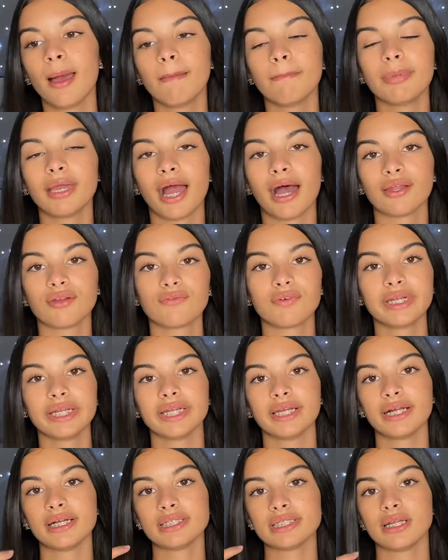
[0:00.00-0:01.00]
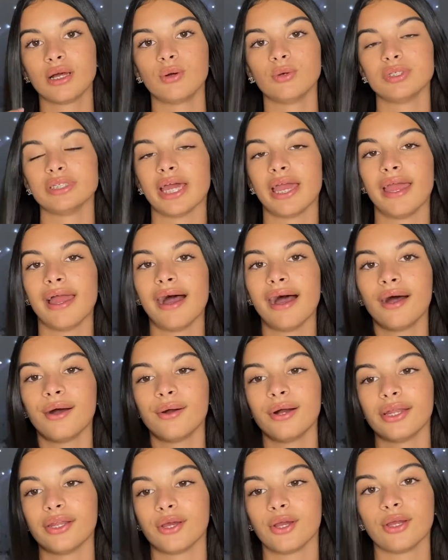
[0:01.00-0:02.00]
But yeah, I had a really nice little day out
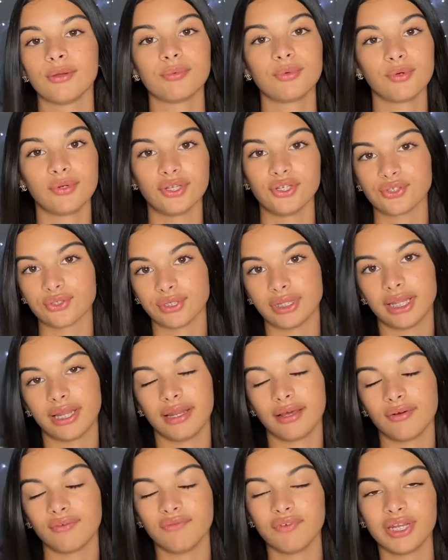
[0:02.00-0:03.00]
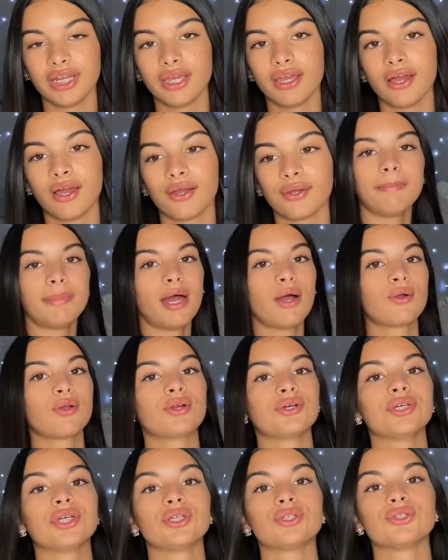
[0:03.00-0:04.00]
and I hope you all enjoyed the little video. Now
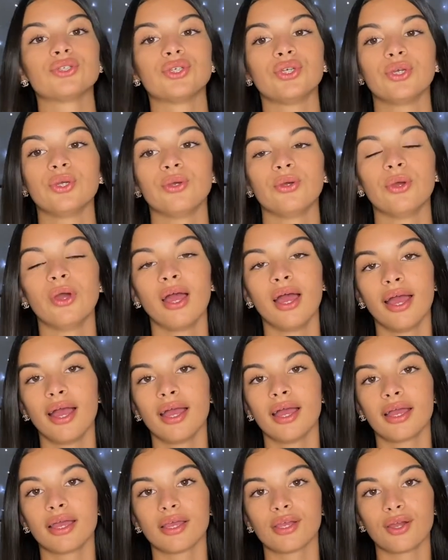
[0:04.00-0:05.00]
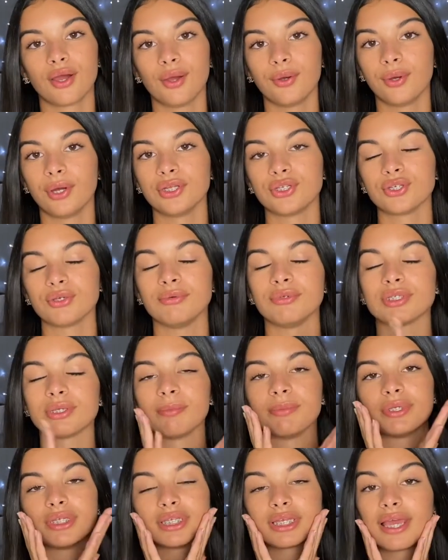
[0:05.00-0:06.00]
going to go and do some
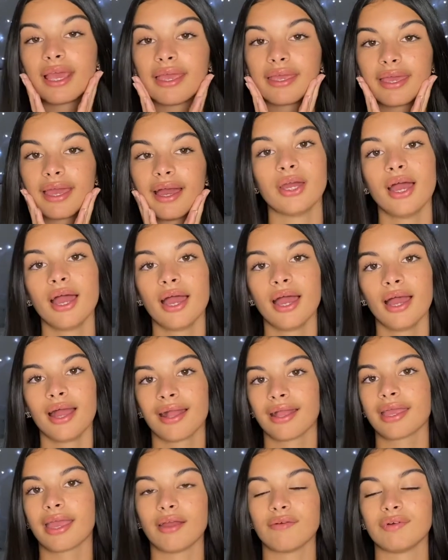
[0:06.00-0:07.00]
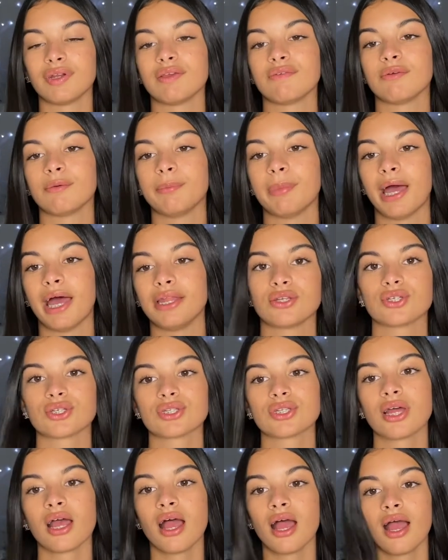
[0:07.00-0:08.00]
skincare, get ready for bed,
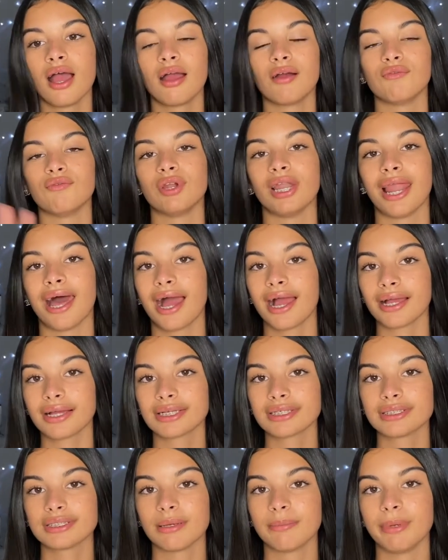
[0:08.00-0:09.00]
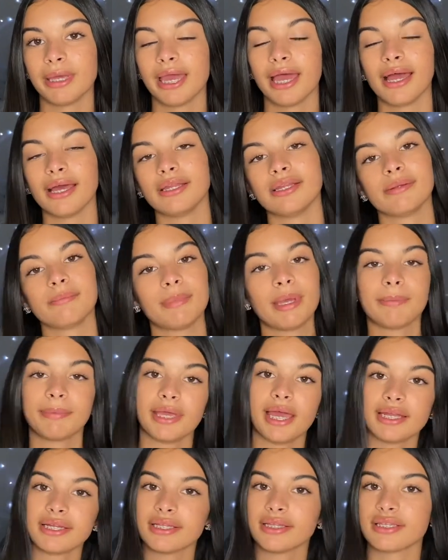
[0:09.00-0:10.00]
just relax a bit and maybe
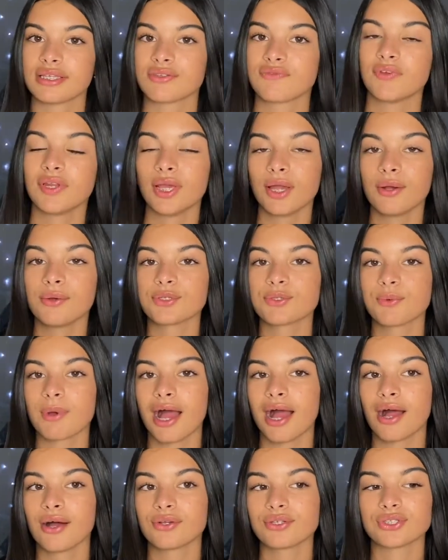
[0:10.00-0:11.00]
edit this video as well.